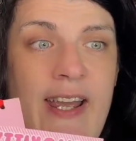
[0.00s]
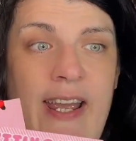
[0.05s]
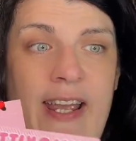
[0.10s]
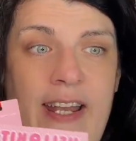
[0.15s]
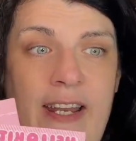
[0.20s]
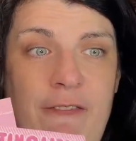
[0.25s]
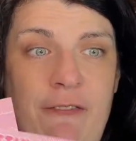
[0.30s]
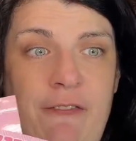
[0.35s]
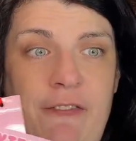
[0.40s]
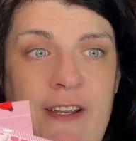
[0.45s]

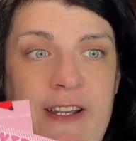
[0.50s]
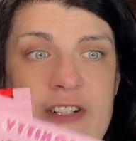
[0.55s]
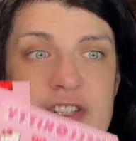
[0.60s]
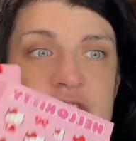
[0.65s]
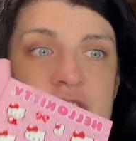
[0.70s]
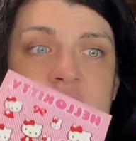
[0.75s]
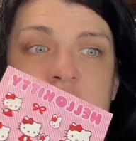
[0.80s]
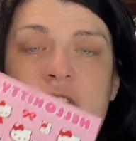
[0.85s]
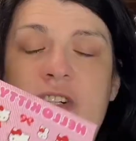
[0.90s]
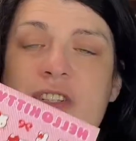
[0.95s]
It
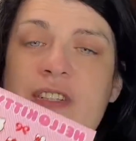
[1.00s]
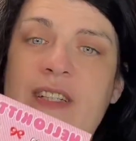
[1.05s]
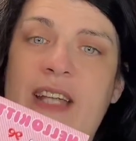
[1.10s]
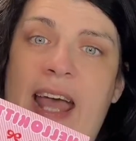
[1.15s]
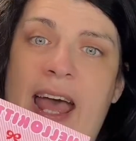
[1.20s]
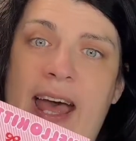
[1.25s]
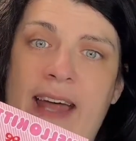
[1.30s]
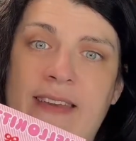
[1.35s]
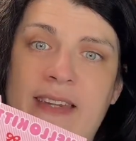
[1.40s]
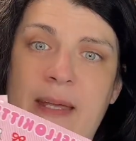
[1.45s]
features
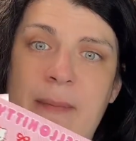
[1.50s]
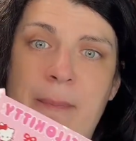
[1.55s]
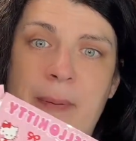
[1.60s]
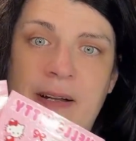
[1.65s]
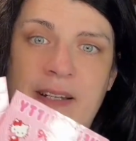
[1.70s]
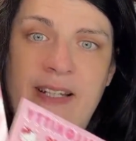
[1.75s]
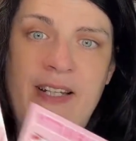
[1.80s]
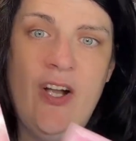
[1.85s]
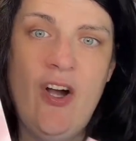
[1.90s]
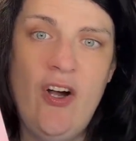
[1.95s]
Kathy
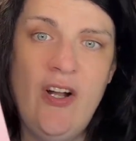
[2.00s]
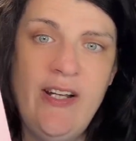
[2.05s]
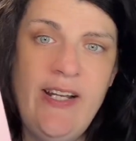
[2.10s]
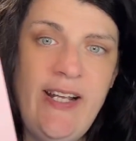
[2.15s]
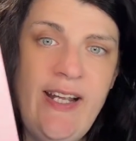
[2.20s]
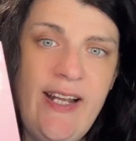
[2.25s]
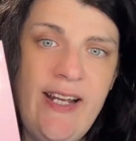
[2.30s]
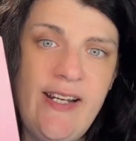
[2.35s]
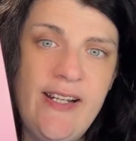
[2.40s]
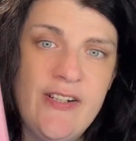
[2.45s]
Bunny on
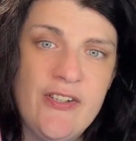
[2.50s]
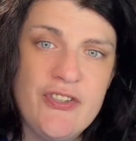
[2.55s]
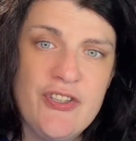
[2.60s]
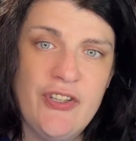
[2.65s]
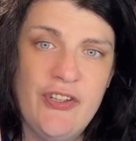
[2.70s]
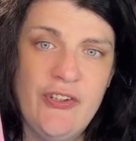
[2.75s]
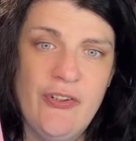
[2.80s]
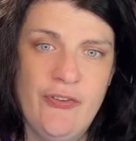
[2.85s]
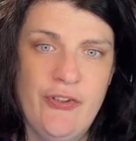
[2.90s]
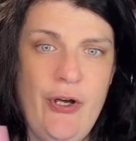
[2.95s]
it, and there's a
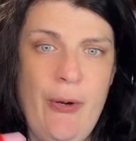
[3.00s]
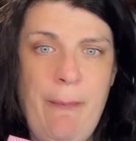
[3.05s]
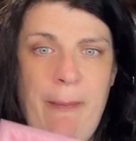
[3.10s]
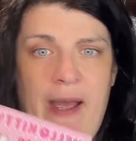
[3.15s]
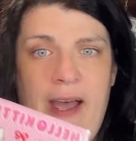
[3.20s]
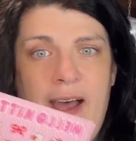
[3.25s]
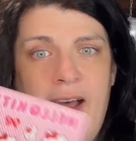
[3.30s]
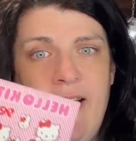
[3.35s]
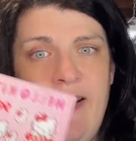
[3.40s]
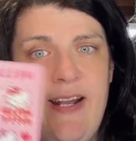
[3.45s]
little
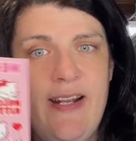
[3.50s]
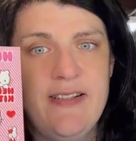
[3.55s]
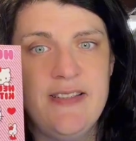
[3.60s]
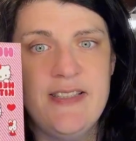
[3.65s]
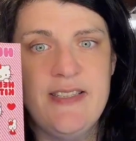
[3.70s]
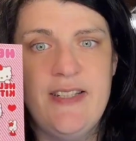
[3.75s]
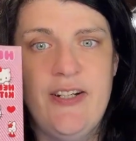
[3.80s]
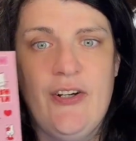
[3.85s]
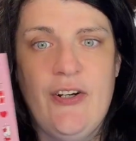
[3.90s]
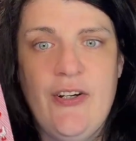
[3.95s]
notepad and
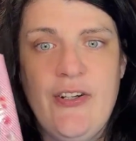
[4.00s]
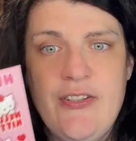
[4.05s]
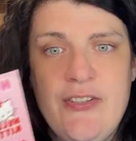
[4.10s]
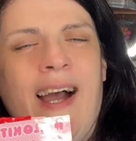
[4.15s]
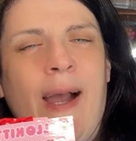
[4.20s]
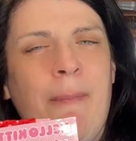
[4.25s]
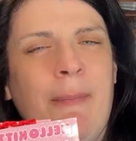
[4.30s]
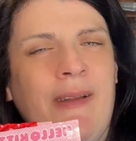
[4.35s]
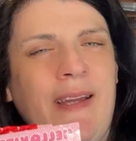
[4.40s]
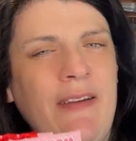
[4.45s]
stickers.
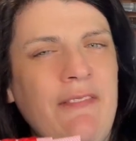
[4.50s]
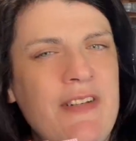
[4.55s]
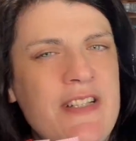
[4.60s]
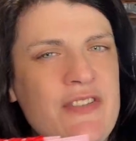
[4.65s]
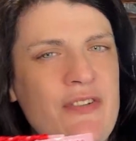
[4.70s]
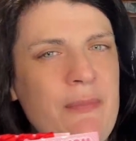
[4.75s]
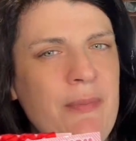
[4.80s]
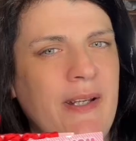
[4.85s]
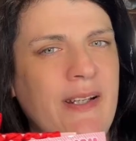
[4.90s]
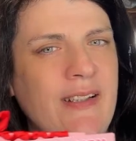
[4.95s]
I believe it's
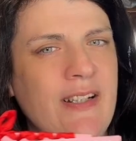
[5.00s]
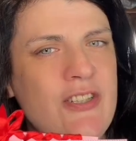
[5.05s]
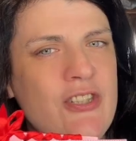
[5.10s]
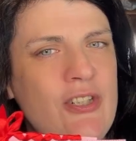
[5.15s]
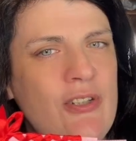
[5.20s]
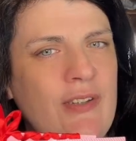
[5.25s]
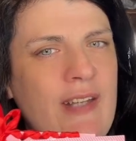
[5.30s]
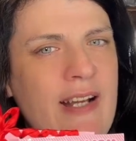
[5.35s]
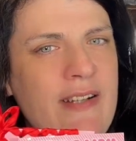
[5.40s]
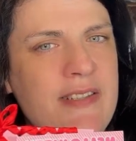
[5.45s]
from like the
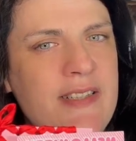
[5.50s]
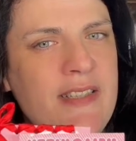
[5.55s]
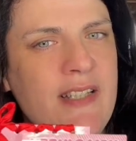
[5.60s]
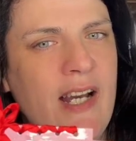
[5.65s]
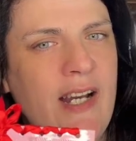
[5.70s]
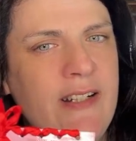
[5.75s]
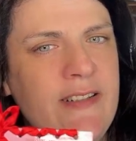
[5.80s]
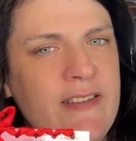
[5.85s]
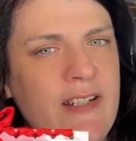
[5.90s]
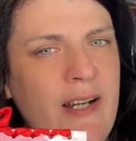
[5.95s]

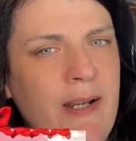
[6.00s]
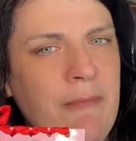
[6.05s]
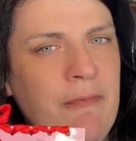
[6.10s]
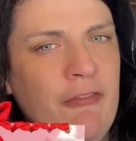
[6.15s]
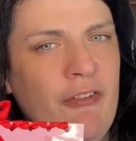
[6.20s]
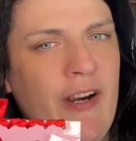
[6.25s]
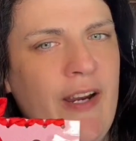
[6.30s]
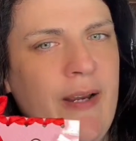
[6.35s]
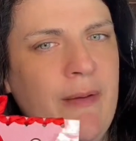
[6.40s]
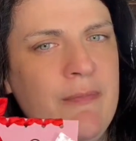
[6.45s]
2009 time
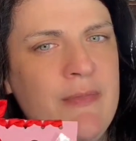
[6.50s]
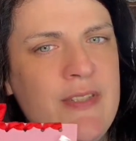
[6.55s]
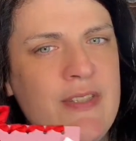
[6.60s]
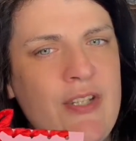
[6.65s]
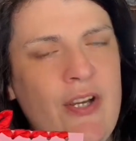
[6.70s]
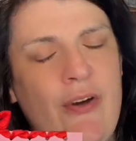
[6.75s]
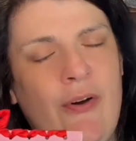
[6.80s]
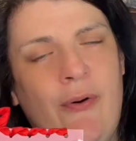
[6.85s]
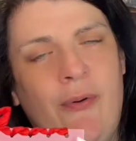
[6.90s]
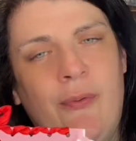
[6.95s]
frame,
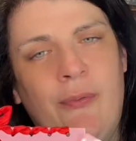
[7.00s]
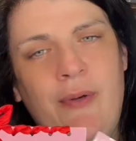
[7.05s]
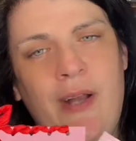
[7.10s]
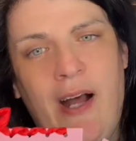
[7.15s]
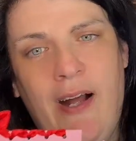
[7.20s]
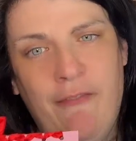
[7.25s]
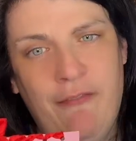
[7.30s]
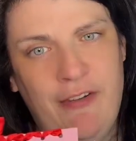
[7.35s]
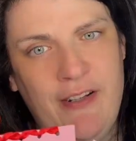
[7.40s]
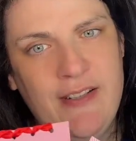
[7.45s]
so
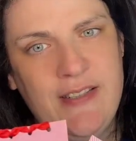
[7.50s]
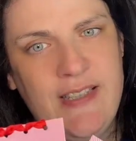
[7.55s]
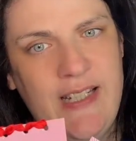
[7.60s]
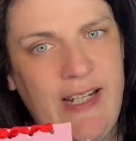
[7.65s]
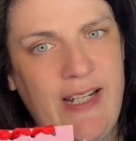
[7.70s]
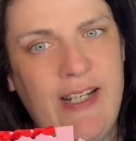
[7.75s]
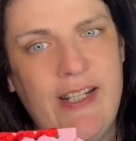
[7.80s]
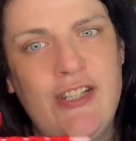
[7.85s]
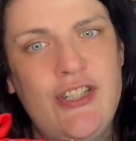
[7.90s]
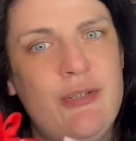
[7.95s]
not
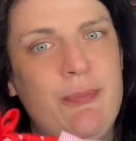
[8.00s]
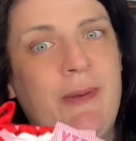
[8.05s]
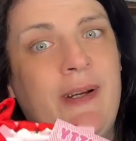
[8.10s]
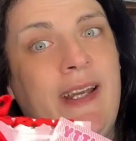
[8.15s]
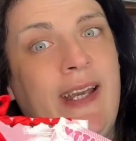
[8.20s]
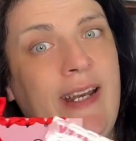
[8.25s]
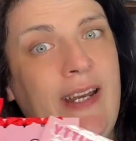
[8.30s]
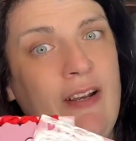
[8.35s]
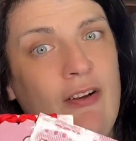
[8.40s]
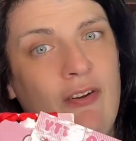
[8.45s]
vintage, but
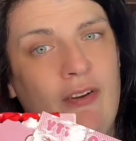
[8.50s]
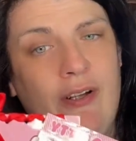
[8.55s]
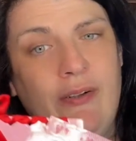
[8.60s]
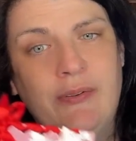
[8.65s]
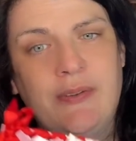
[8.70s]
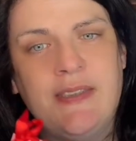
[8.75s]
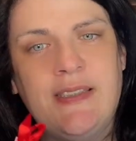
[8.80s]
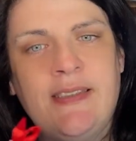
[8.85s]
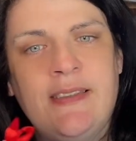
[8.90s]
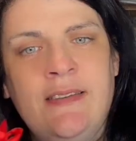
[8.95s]
getting
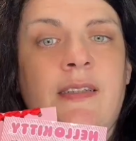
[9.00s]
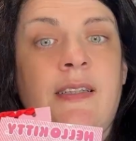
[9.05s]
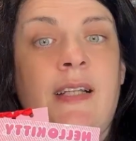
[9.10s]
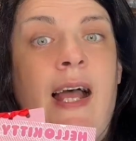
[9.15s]
close.